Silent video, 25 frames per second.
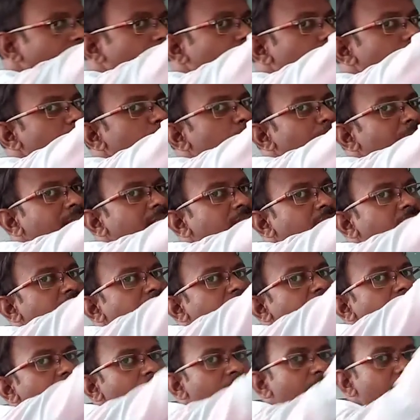was mixes
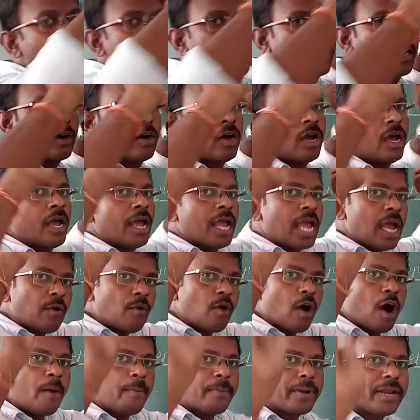with air.
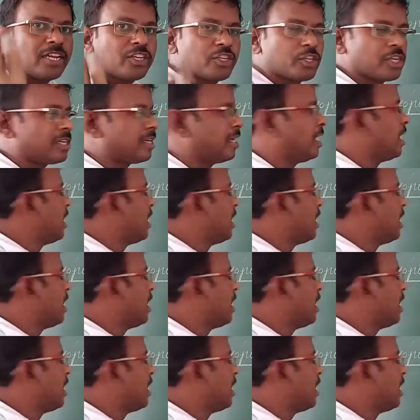Evaporation.